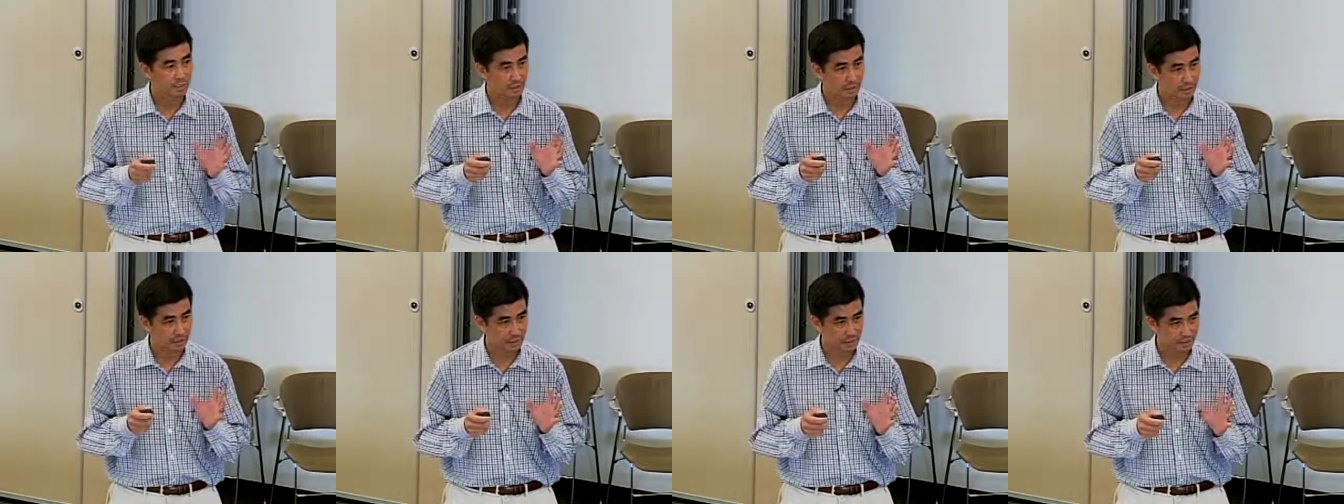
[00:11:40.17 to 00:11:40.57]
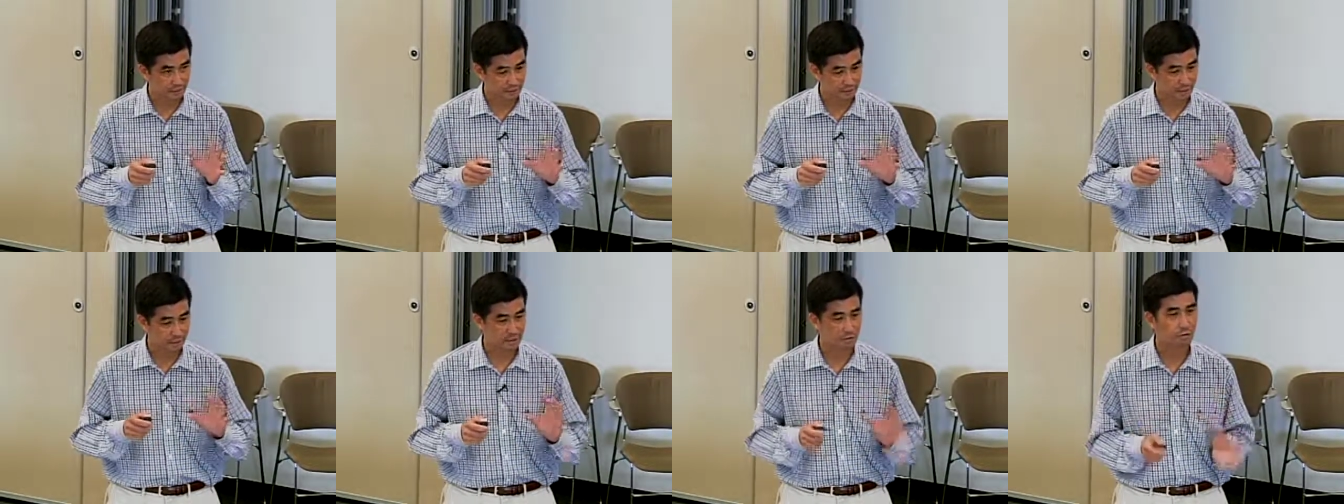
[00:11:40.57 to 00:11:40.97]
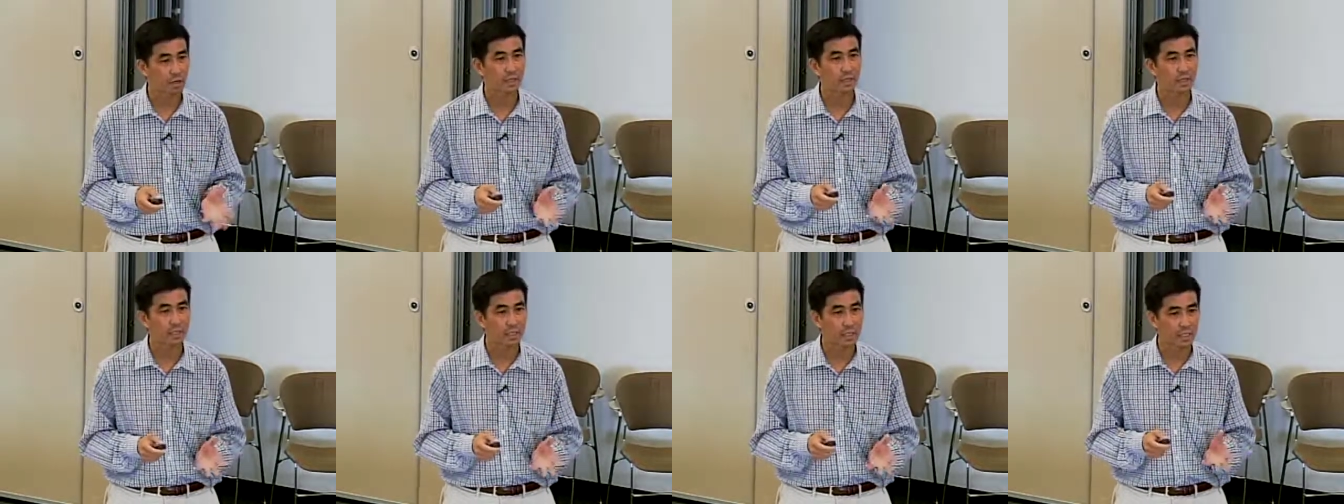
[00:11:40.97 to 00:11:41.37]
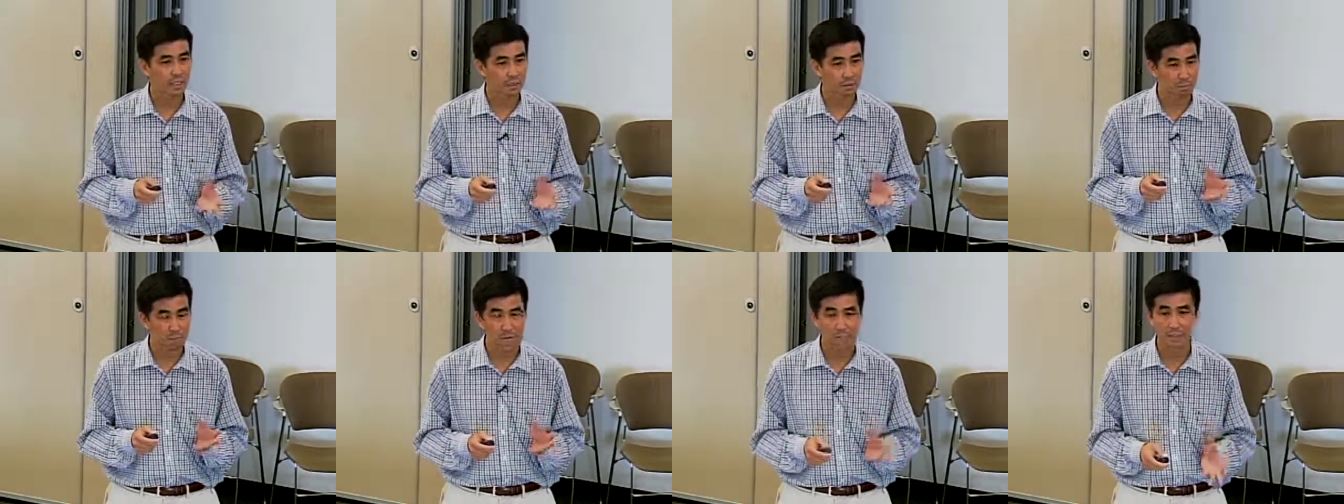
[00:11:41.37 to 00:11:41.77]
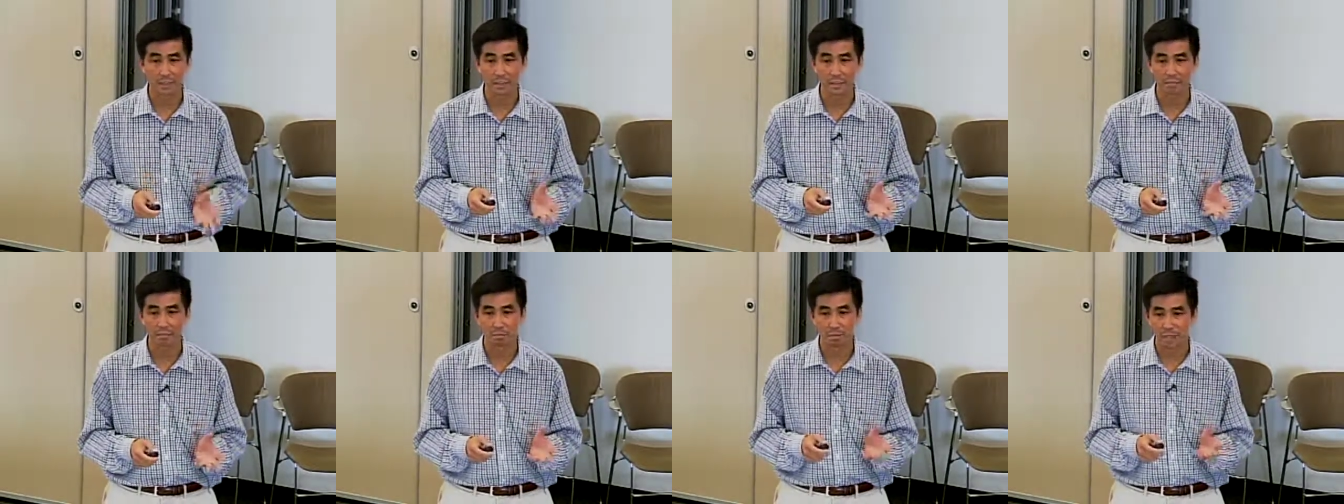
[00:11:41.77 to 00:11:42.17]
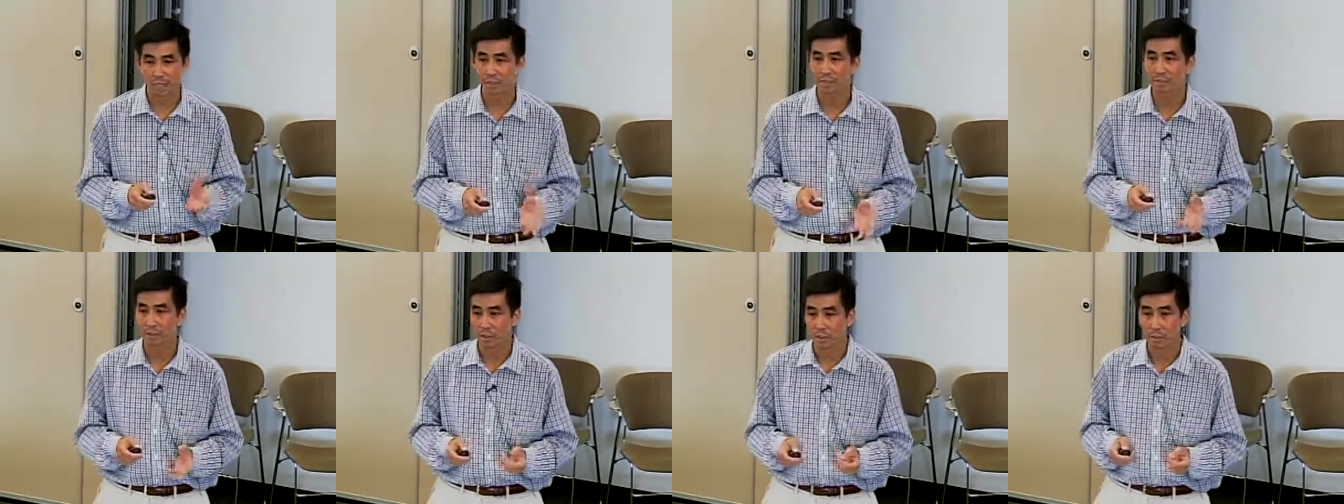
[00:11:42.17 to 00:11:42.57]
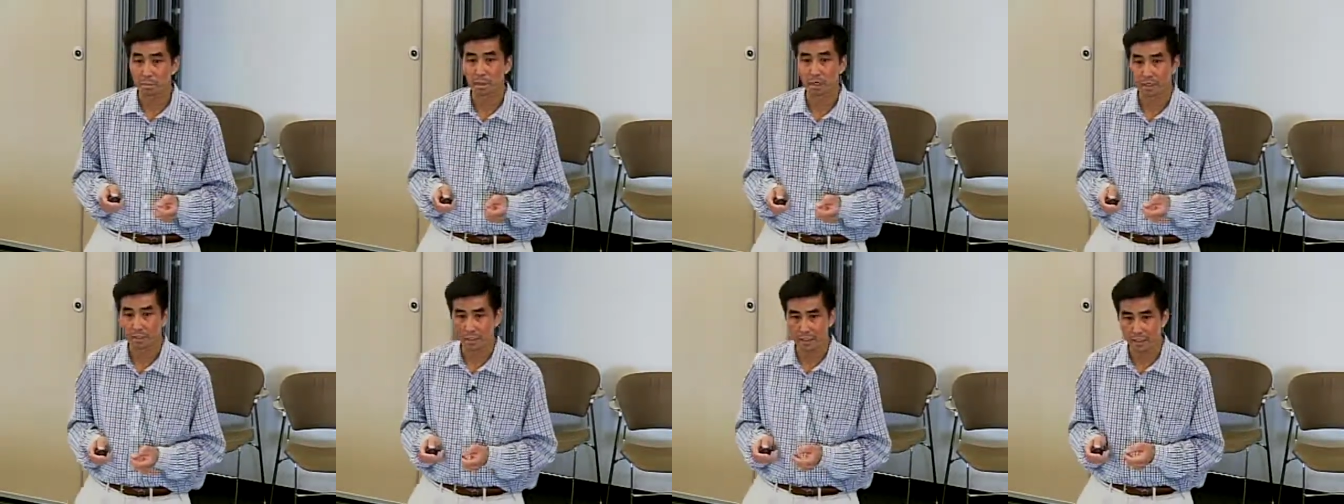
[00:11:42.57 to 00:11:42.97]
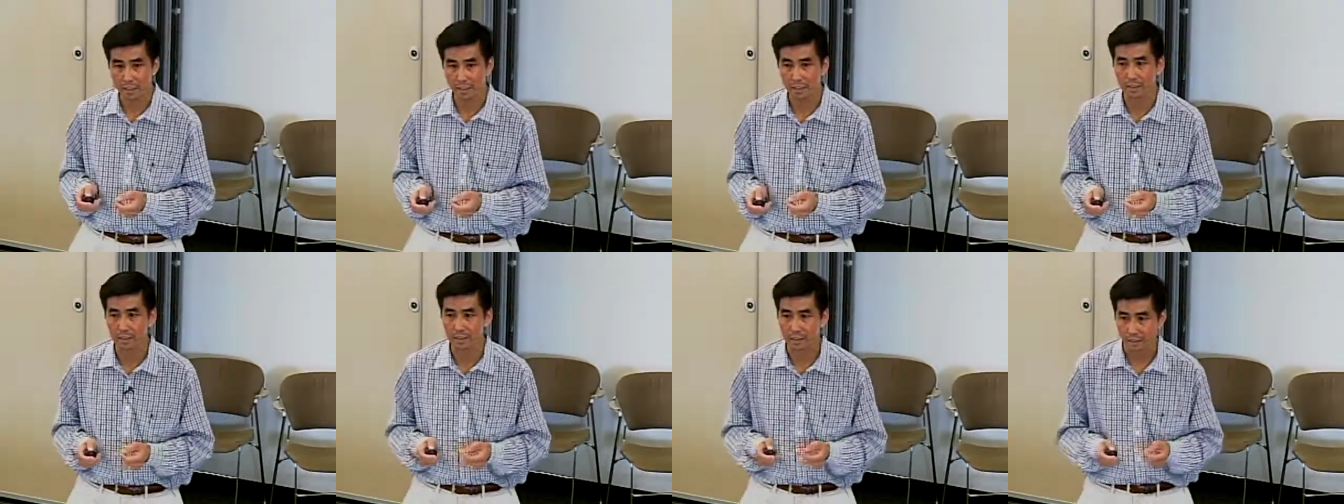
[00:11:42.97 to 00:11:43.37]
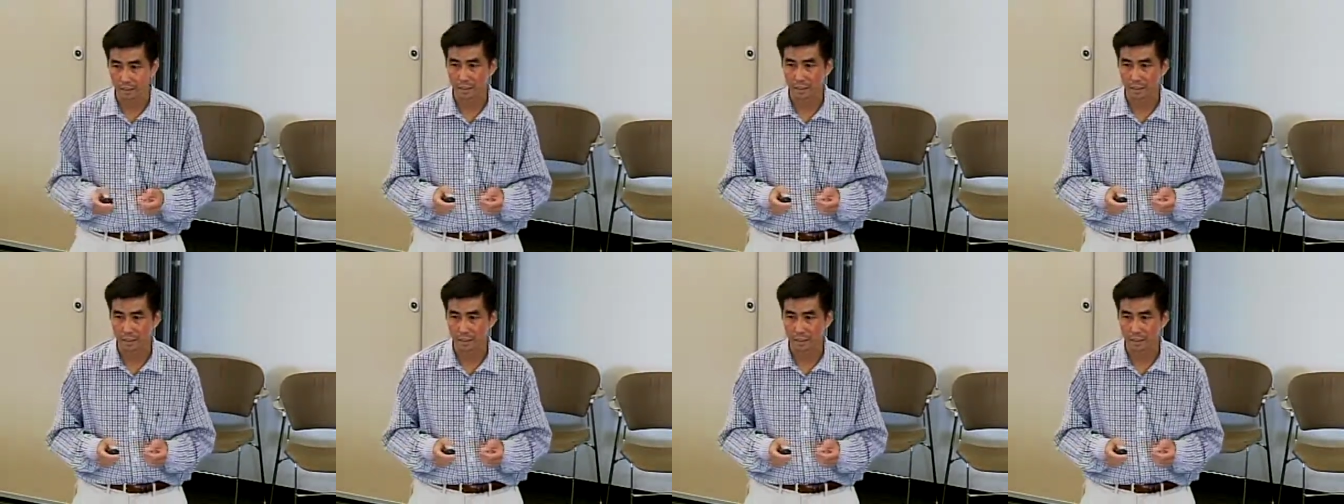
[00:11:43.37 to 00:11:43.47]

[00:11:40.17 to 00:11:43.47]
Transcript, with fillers: less, less recognized positive behavior on the part of the kid.